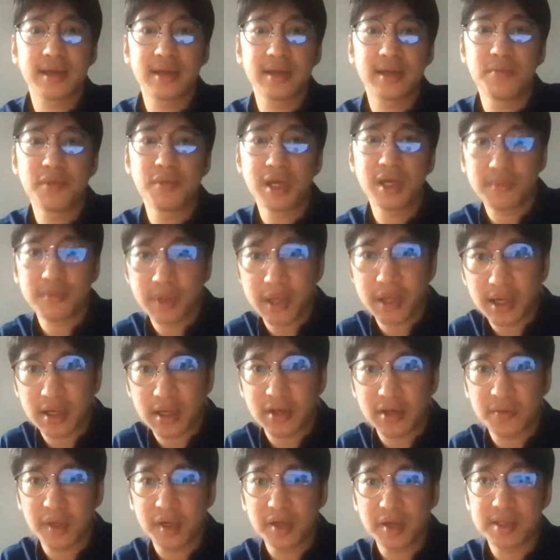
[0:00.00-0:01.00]
And a big
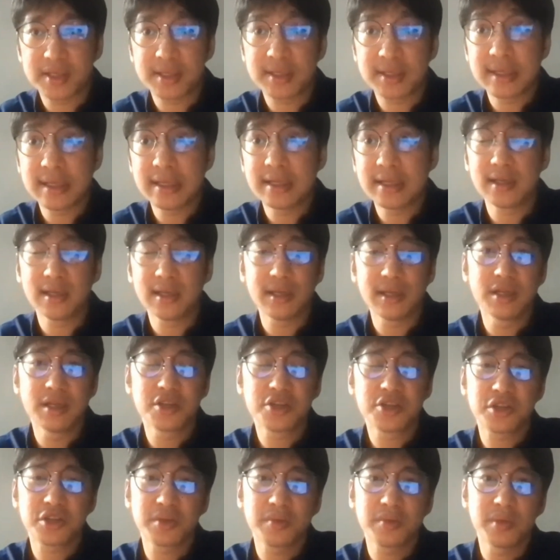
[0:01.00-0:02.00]
part about senior
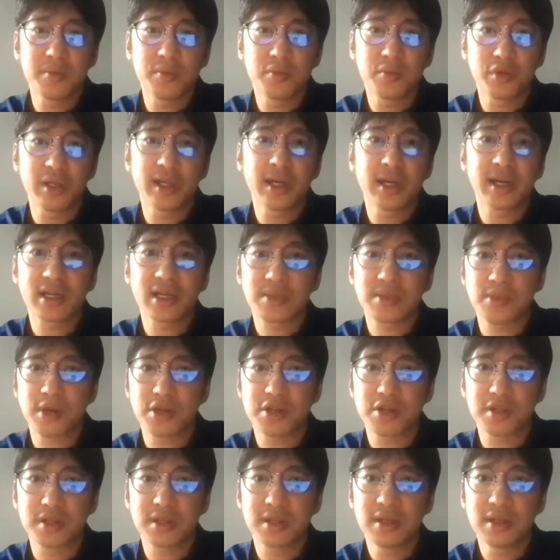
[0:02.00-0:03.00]
leadership in product
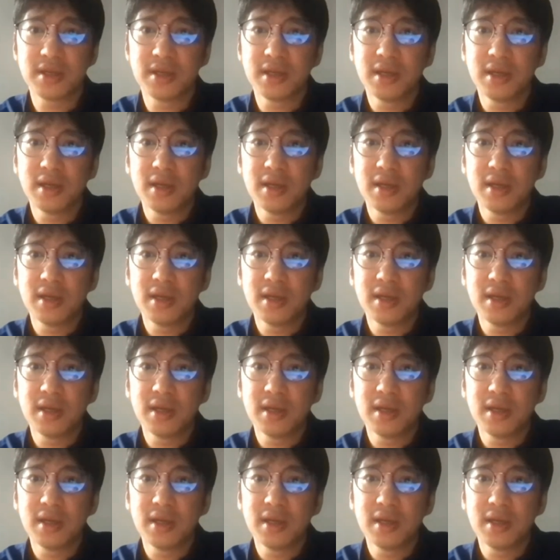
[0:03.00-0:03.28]
especially,